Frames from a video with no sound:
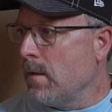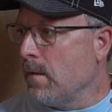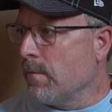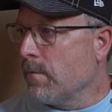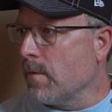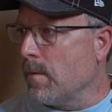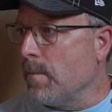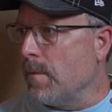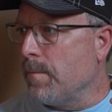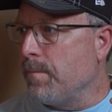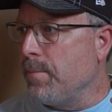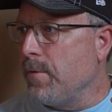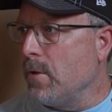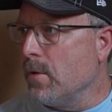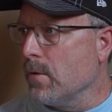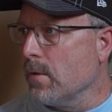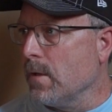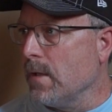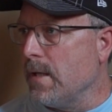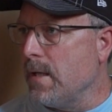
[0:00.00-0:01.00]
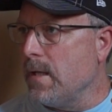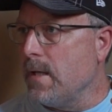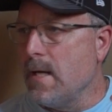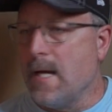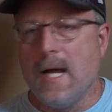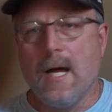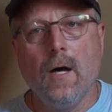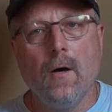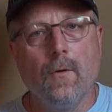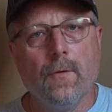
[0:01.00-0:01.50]
from a purely
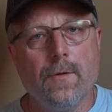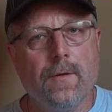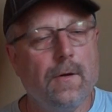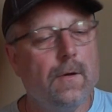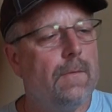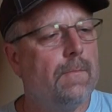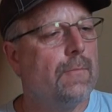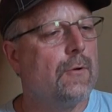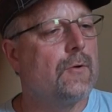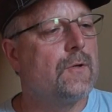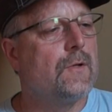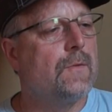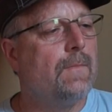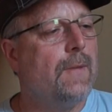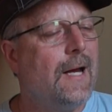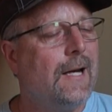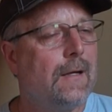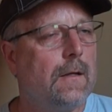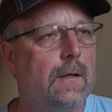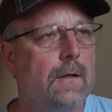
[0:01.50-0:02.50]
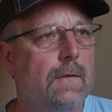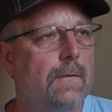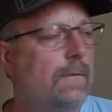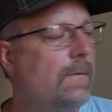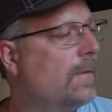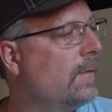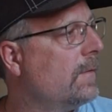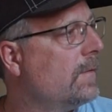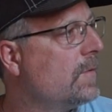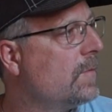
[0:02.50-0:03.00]
health perspective,
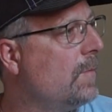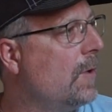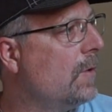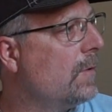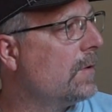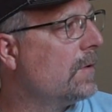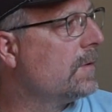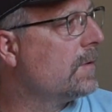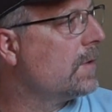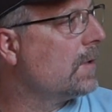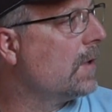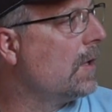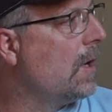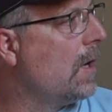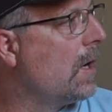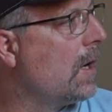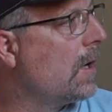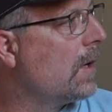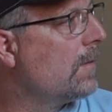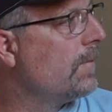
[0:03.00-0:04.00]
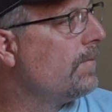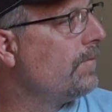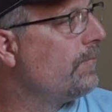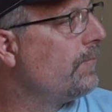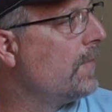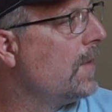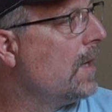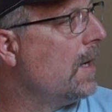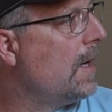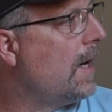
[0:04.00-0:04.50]
smoking a cigar
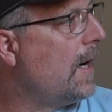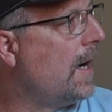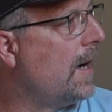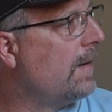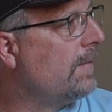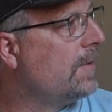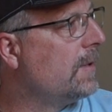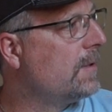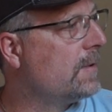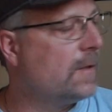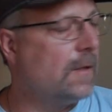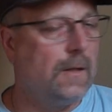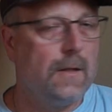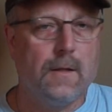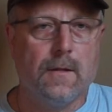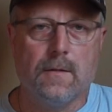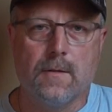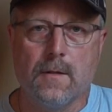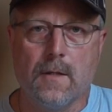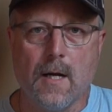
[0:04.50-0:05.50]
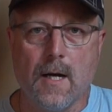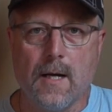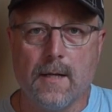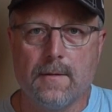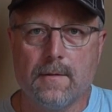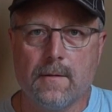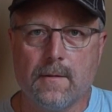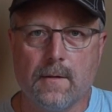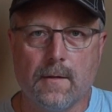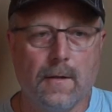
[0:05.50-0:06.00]
obviously is not